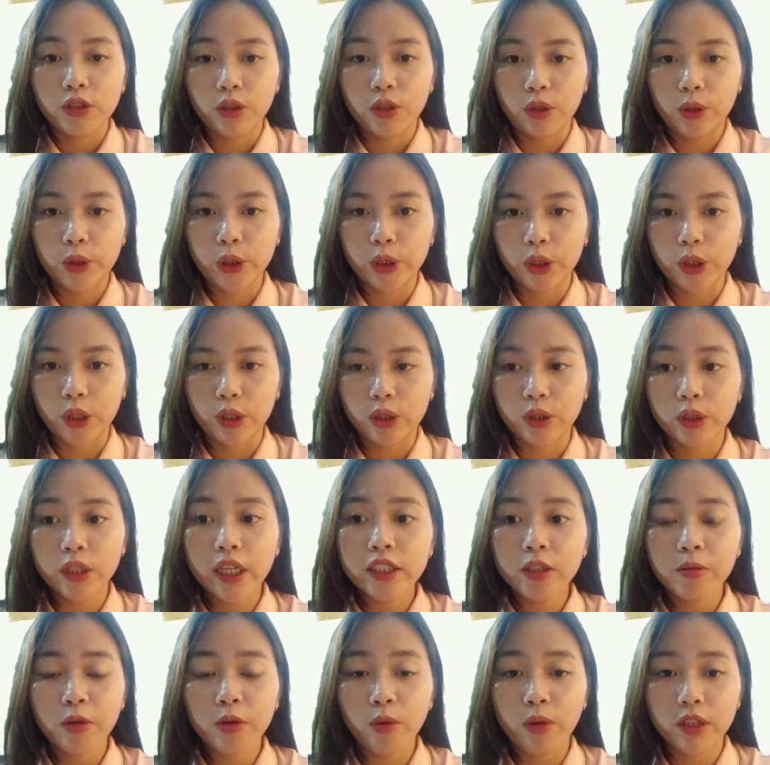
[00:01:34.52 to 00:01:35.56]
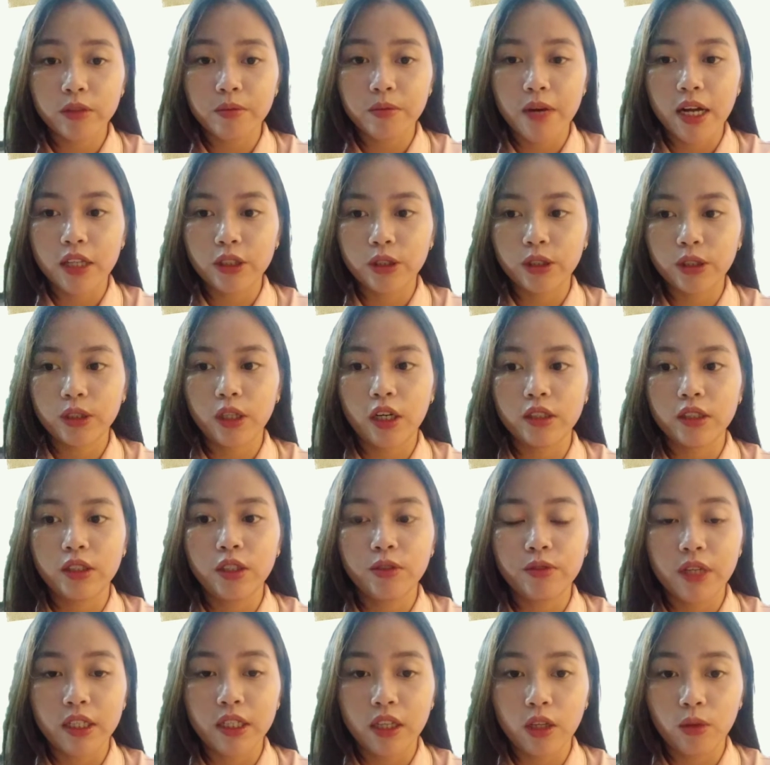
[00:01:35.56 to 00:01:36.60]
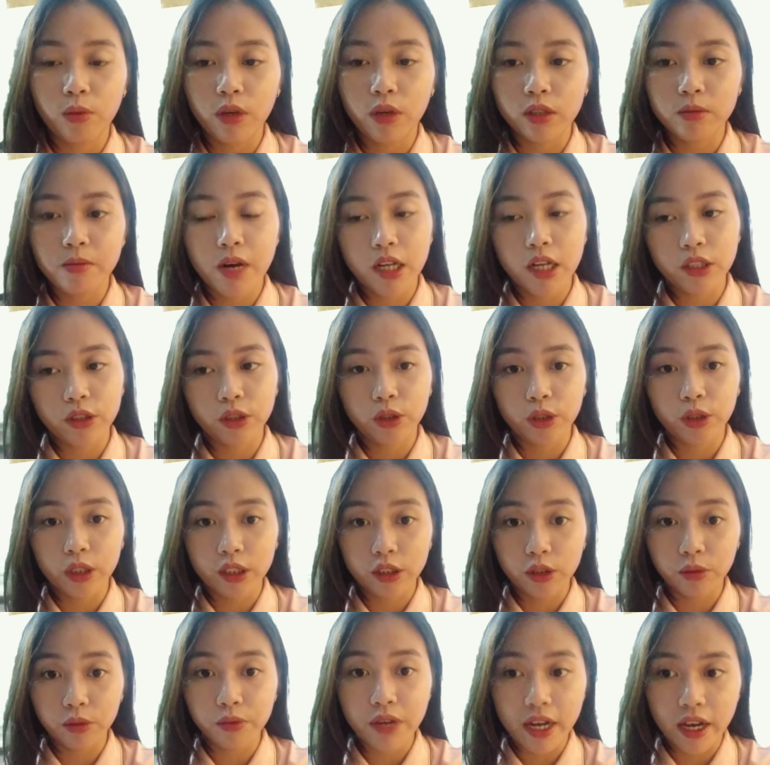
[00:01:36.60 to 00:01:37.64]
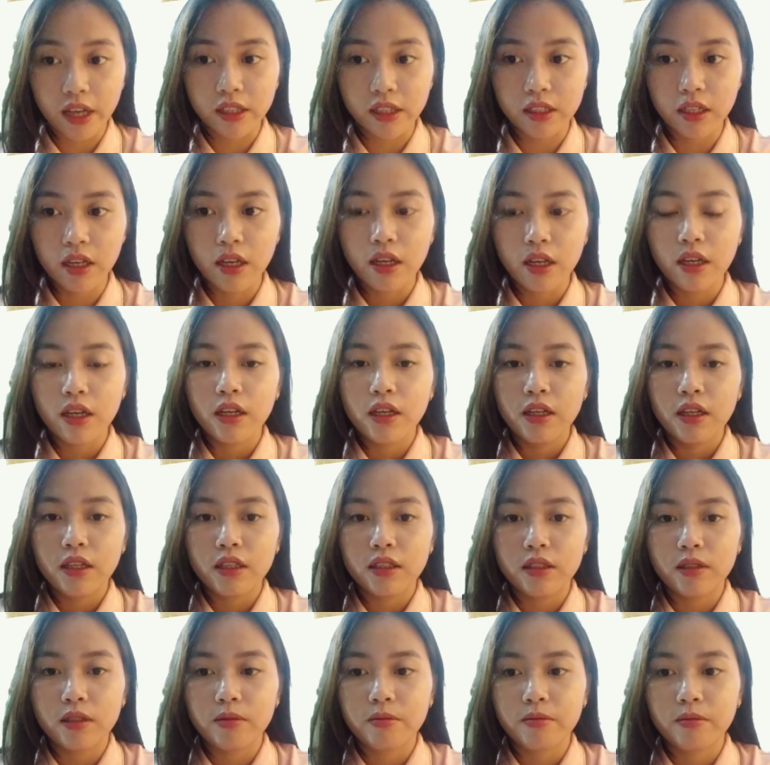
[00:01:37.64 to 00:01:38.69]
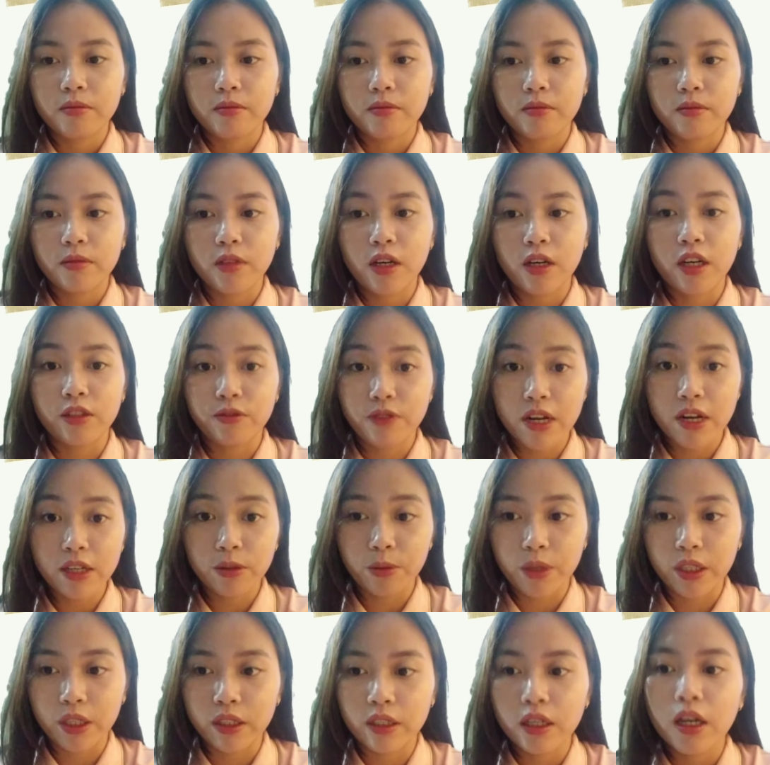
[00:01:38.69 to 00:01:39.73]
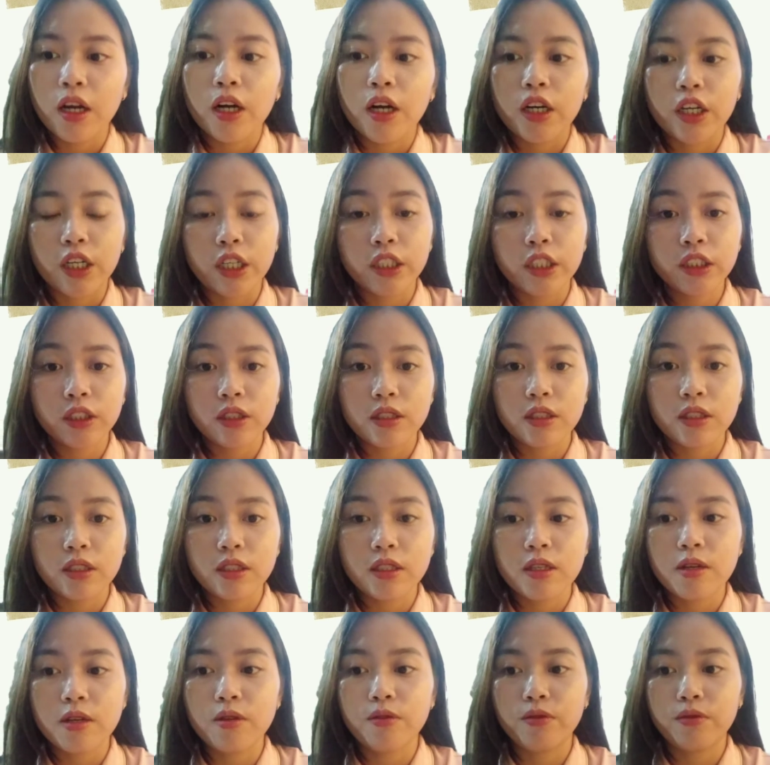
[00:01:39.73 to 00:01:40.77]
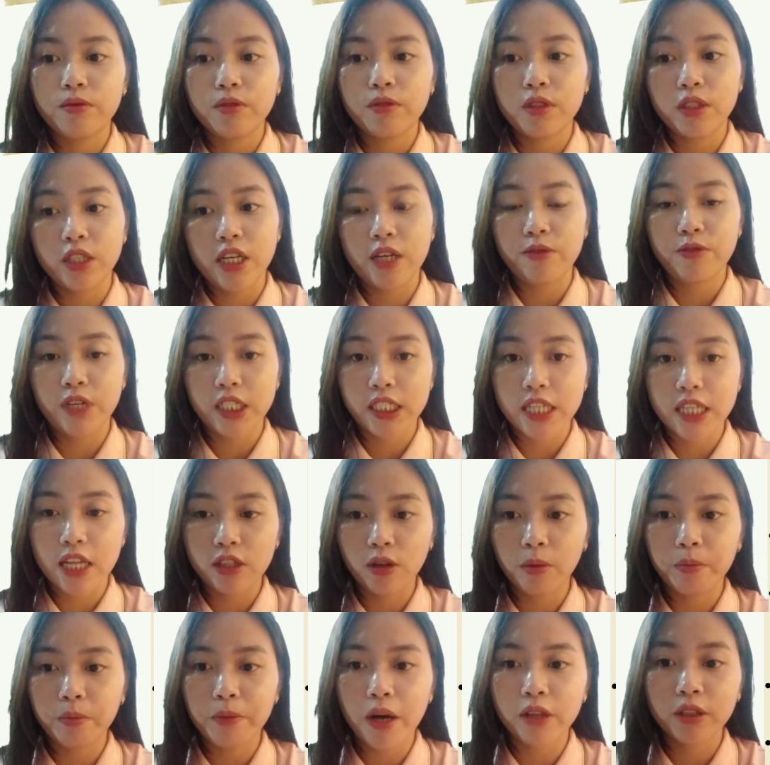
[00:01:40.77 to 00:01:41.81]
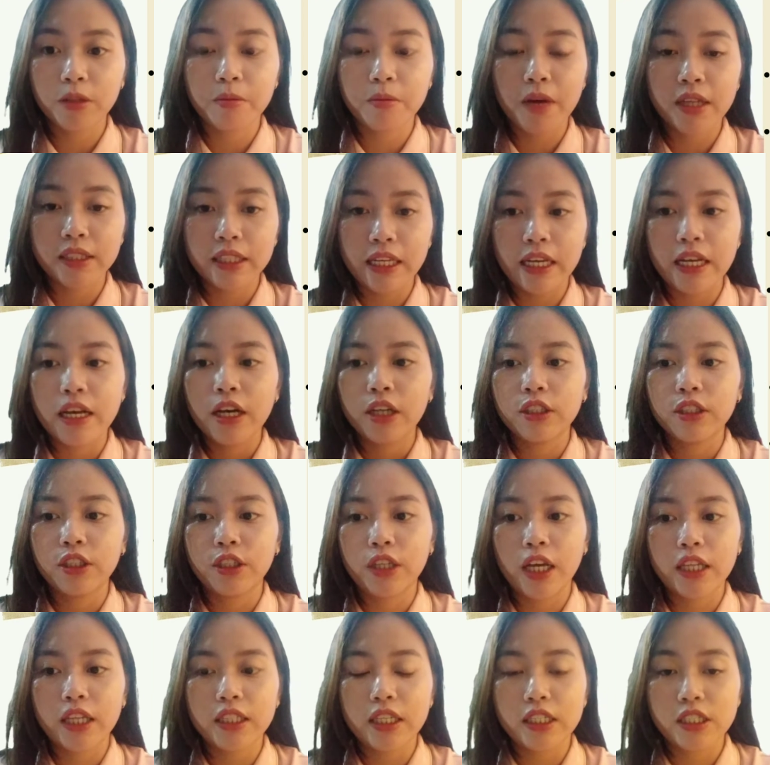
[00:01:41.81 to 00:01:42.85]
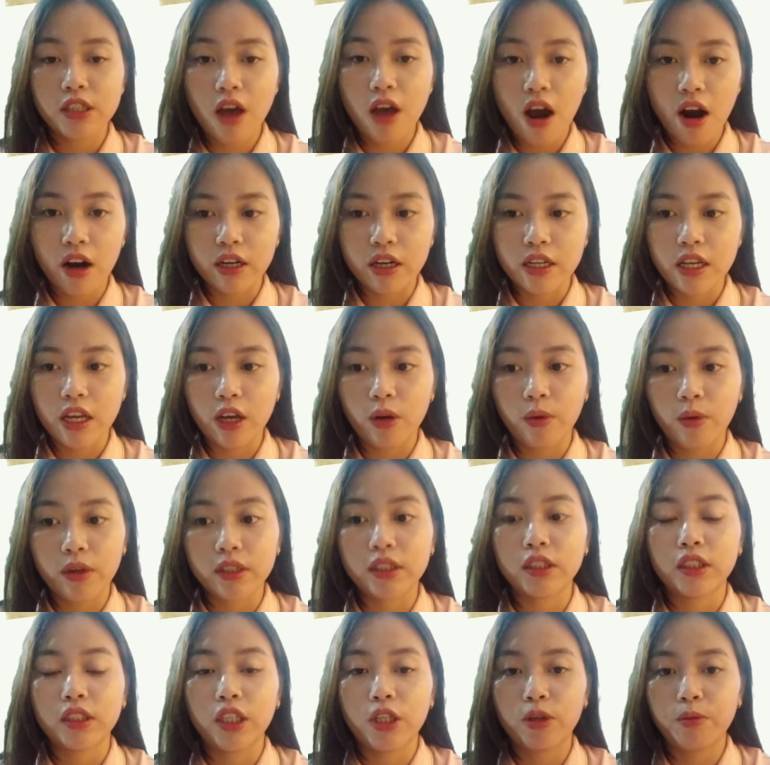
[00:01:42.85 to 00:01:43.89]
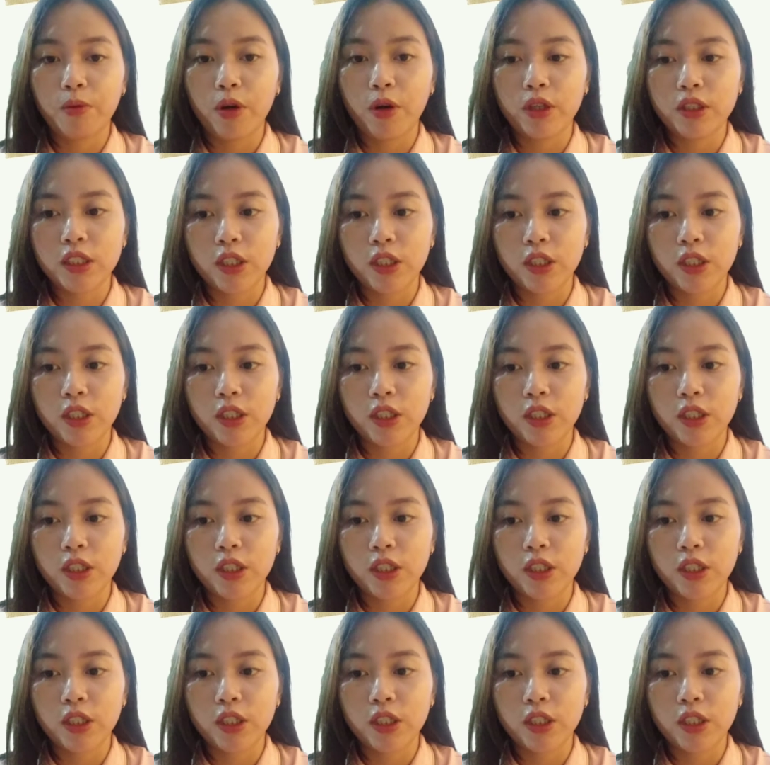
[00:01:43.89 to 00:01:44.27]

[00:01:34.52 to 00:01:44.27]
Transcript: Solution. To determine what values are given and what values you need to find are the following. Earns 3% compounded monthly, the rate is R equals 0.03.